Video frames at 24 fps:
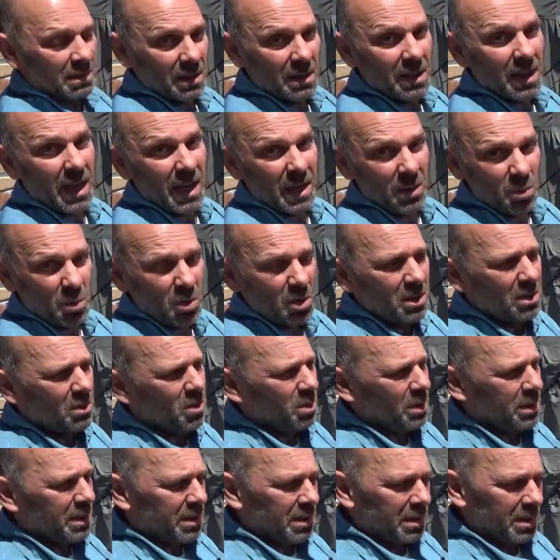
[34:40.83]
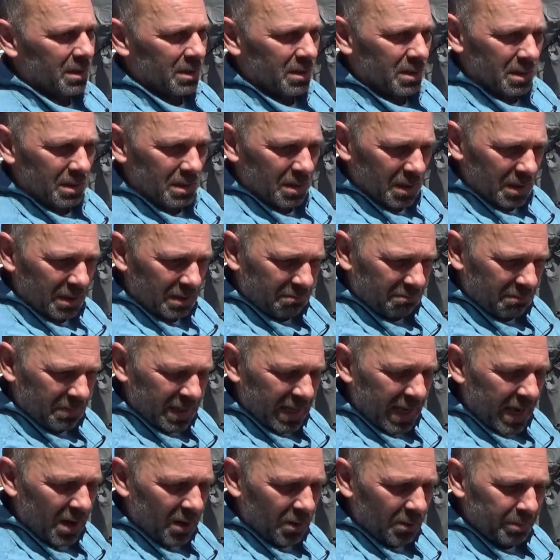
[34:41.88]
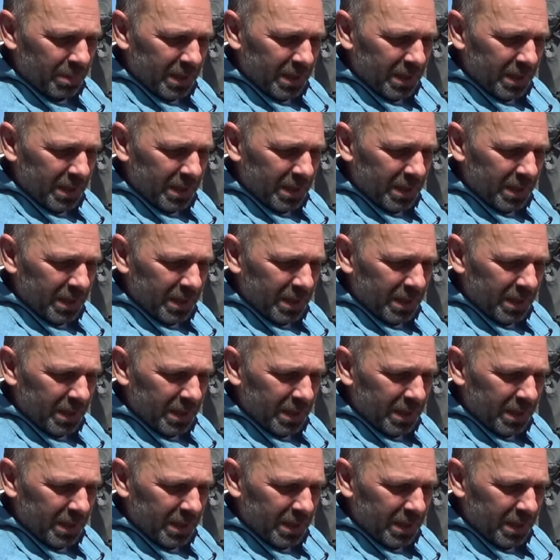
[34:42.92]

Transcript: Kenwood, which is a town